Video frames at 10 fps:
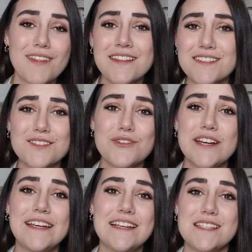This is
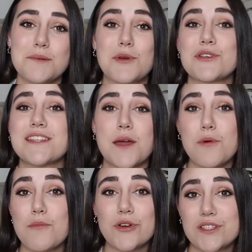really easy because they
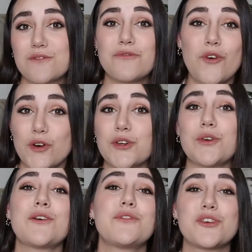promote it for
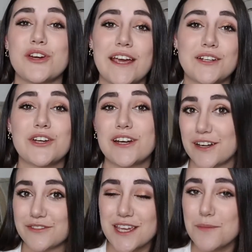you if you create good
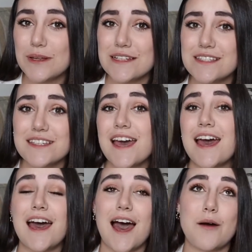enough templates,
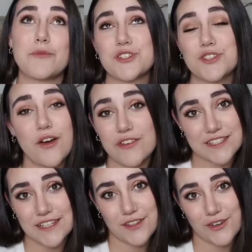which is
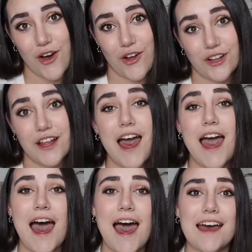obviously the goal.
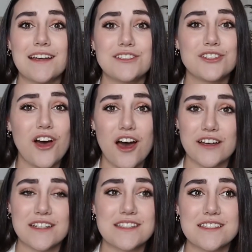And
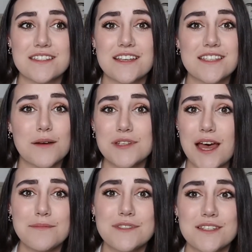yeah, it's
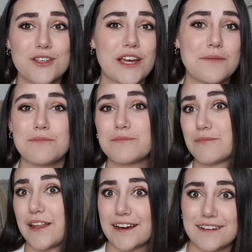sometimes you get
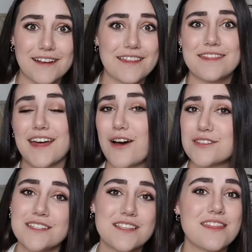like
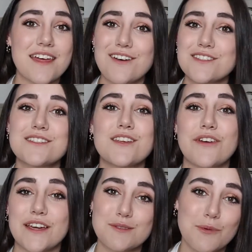thousands and thousands
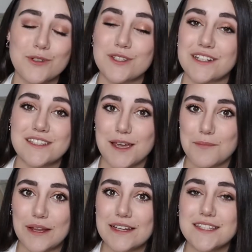of exports on a
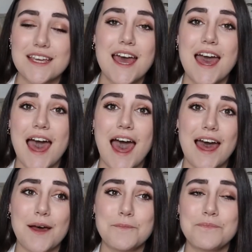template,
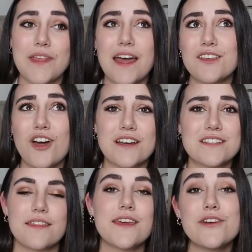and yeah,
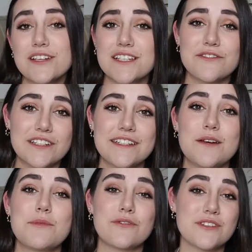there is definitely
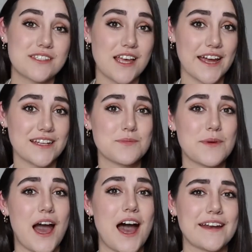a bit of a science
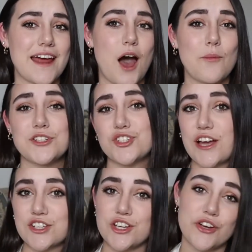behind how much you
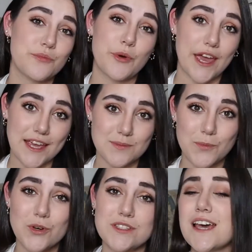actually earn per
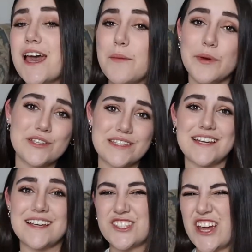export because it
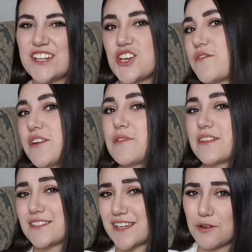does change every
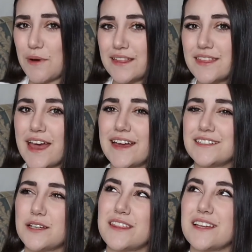single month,
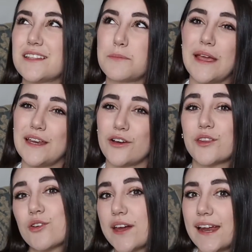and I think depending on
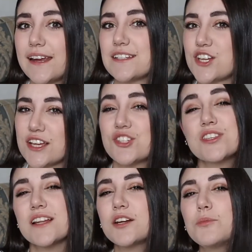the creator it
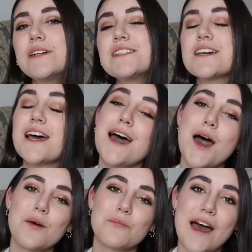changes a little bit.
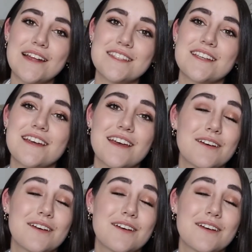But